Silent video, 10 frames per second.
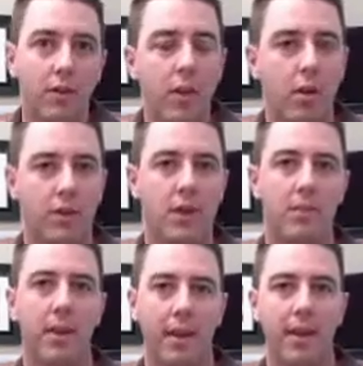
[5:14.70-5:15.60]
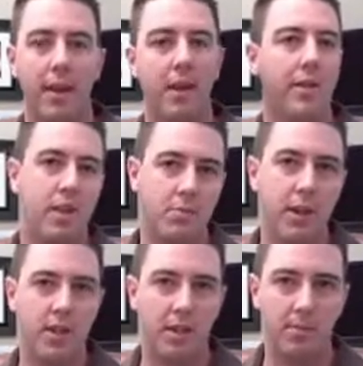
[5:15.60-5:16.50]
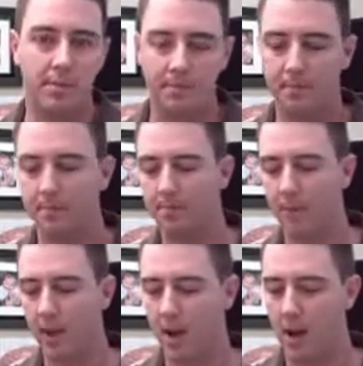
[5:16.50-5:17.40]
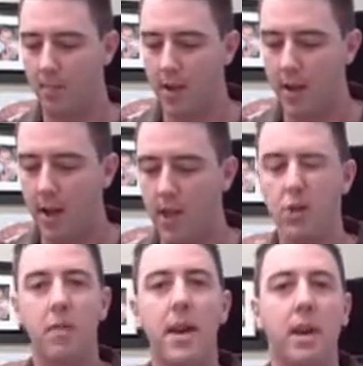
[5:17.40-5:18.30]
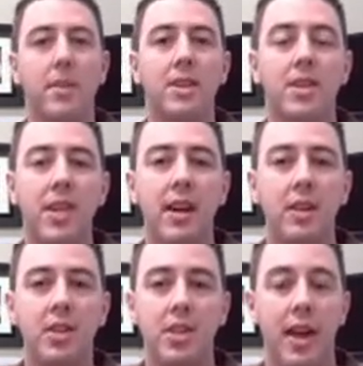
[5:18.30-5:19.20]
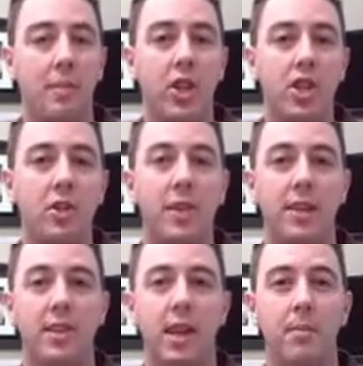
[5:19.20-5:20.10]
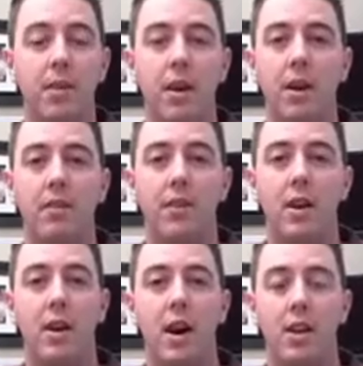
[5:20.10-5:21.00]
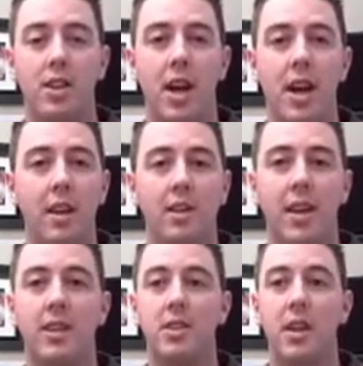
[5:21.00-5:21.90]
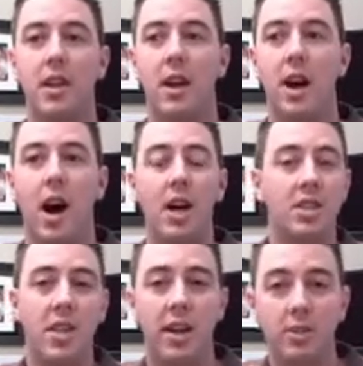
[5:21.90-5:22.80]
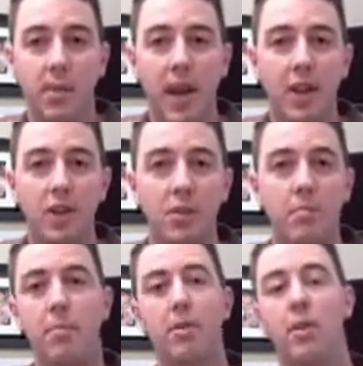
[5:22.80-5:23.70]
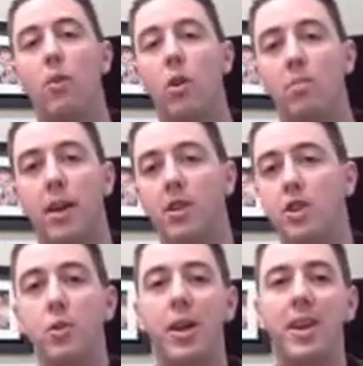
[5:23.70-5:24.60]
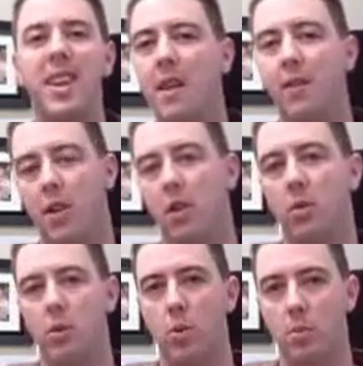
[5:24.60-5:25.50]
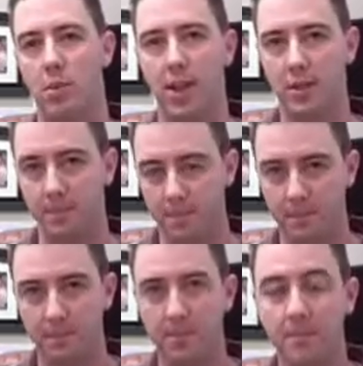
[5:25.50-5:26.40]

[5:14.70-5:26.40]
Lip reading: is a review of something. That's pretty simple. You can make it be a sales site. I'm going to show you an example of a site that is a sales page built in WordPress. You would never know it was WordPress.